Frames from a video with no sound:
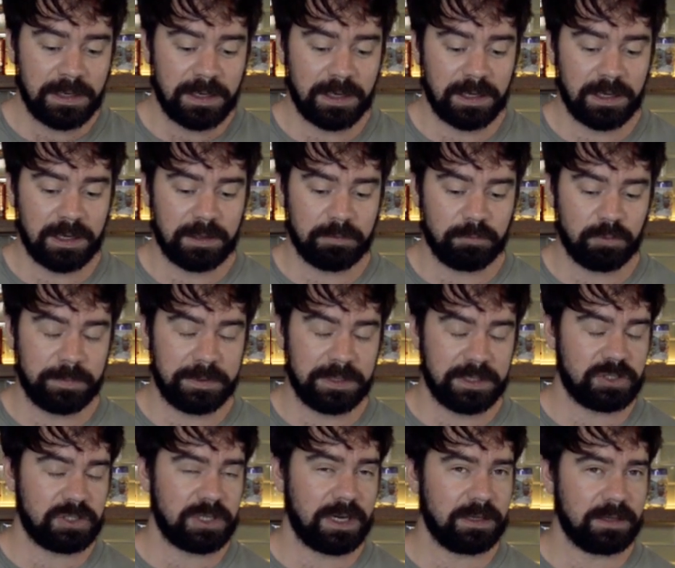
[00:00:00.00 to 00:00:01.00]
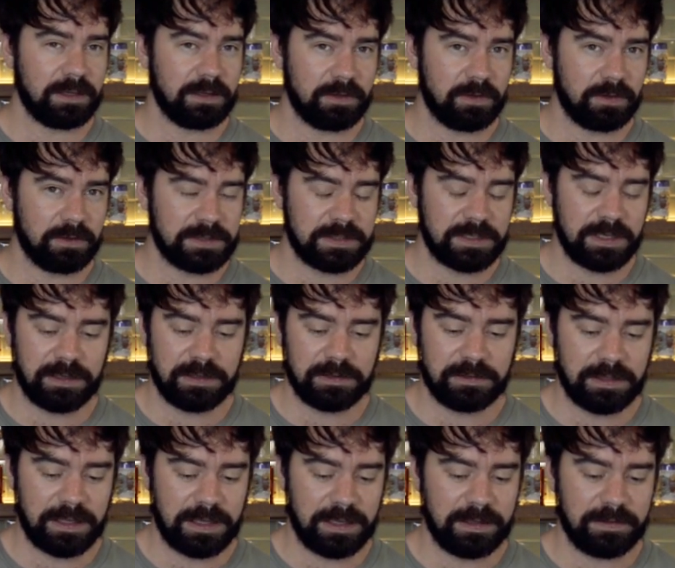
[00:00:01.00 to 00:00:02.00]
It will be a shaken
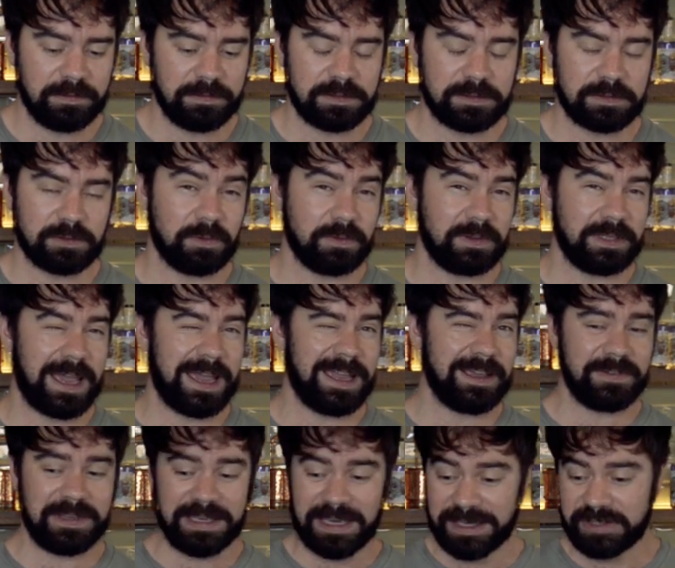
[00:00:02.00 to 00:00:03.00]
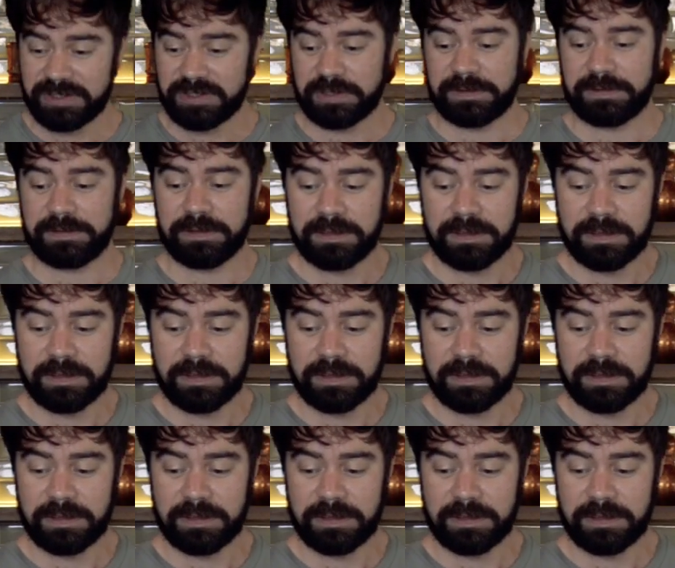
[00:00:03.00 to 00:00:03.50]
cocktail and it's called the Aviation.